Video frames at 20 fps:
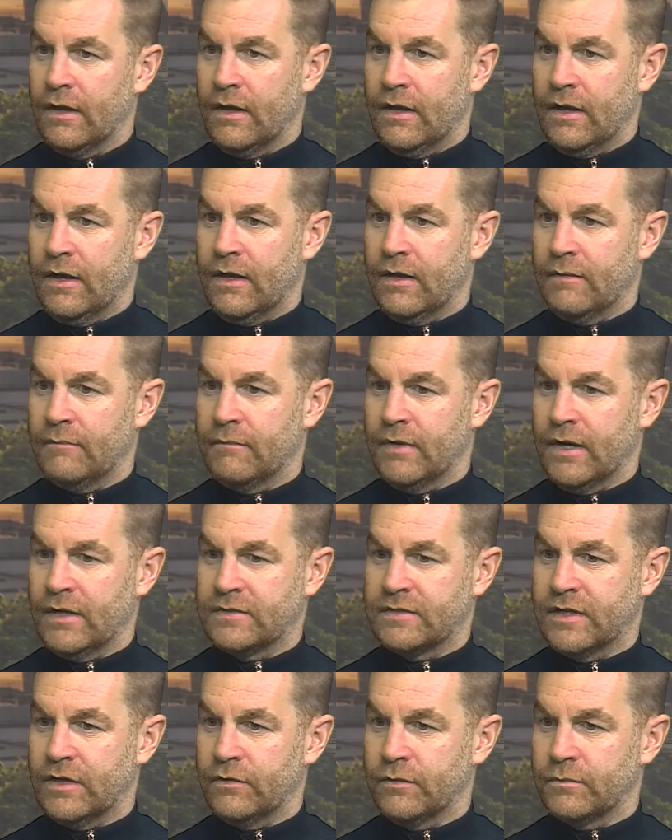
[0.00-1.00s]
I
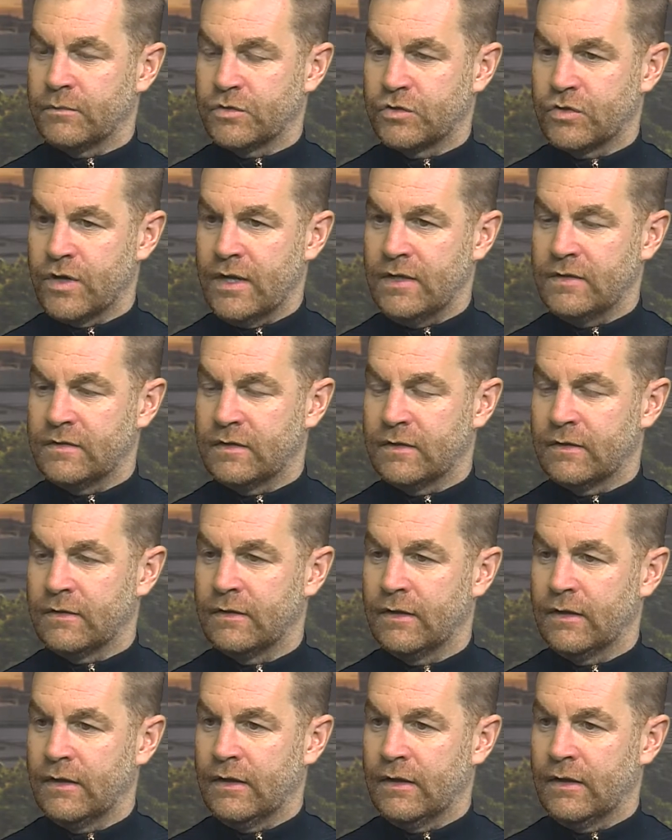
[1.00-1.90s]
tell them straight, and